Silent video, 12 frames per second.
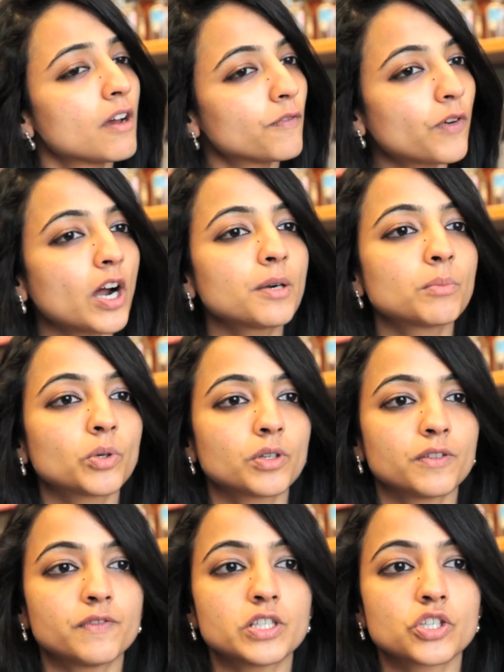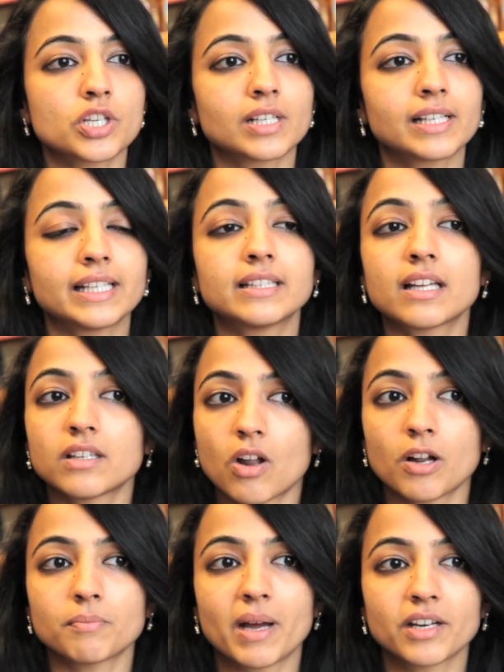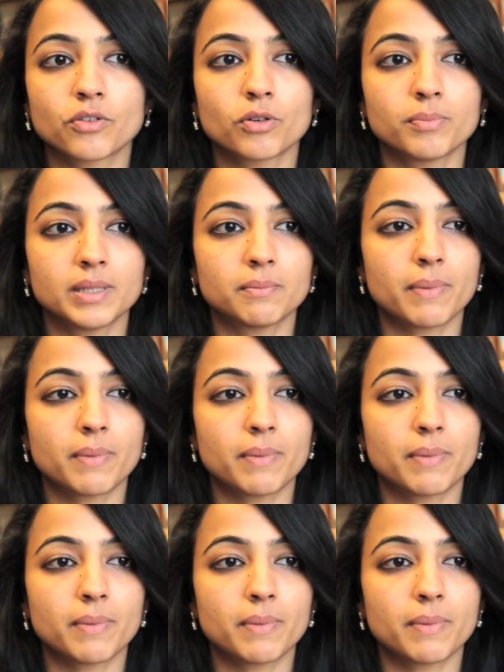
far more efficiently than non-microbial